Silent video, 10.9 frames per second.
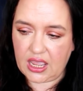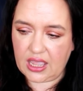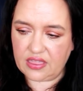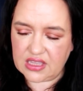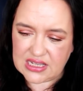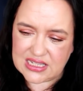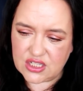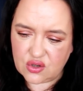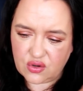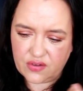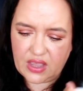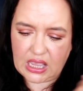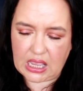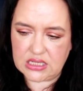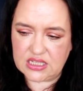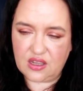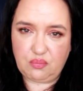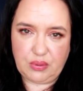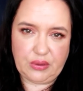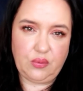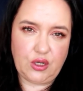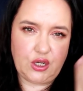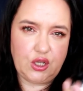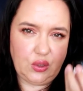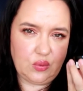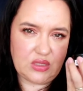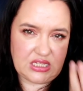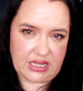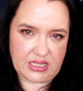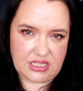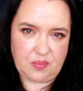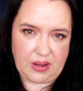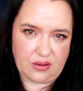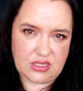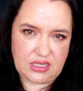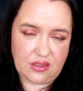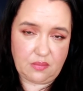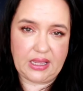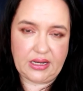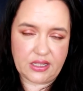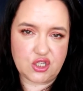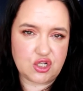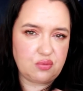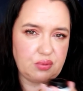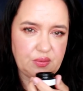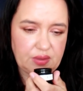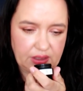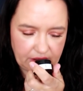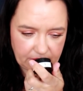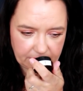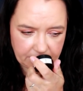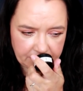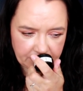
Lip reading: This sort of has a blue cocoon scent about it, the May Lindstrom blue cocoon.